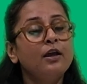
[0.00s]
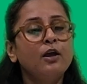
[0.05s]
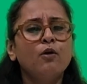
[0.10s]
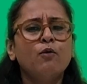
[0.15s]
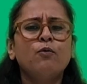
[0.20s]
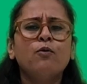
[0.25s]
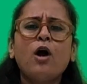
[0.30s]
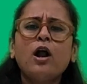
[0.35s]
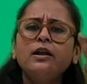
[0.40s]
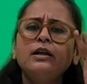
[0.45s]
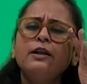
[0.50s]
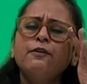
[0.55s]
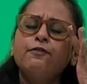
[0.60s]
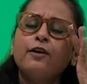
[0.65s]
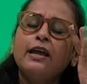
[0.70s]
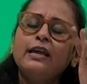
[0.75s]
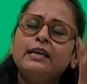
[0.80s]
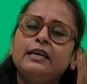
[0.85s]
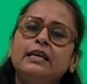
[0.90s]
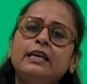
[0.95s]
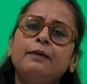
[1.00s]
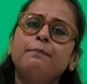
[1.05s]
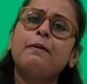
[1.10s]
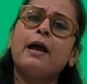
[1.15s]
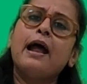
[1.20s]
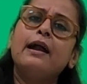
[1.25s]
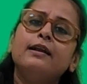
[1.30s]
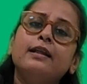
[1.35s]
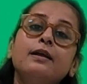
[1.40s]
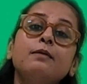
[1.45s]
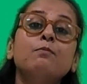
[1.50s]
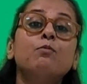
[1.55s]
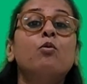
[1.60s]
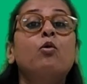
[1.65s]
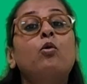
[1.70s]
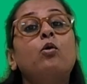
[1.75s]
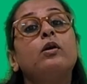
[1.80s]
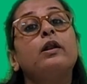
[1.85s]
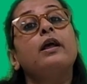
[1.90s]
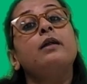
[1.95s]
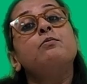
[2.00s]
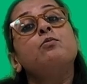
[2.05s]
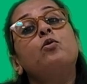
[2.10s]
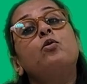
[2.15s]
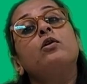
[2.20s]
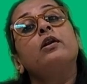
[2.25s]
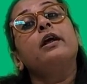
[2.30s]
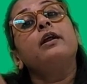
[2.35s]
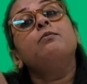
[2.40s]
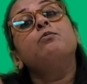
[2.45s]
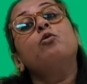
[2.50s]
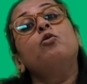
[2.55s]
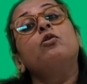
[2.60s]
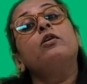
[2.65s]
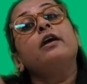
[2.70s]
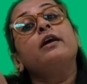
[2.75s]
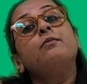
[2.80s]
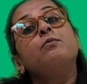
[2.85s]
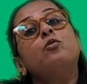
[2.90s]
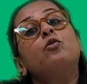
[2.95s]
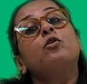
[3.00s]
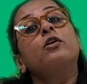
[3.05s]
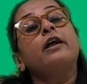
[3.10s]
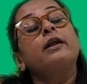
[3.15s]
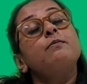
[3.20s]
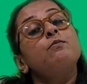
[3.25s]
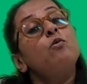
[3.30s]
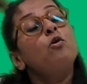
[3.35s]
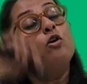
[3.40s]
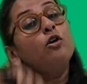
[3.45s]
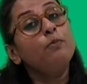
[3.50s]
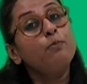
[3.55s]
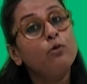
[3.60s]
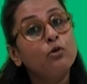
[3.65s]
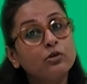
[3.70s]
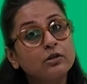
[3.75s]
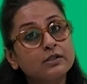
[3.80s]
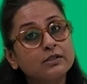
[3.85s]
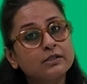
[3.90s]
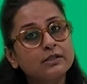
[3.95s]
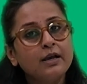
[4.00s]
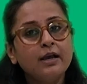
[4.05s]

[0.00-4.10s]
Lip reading: What if I keep adding more and more and more and more and more books?